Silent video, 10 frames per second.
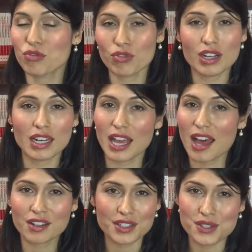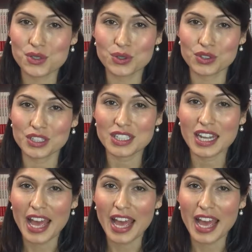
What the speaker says: really understood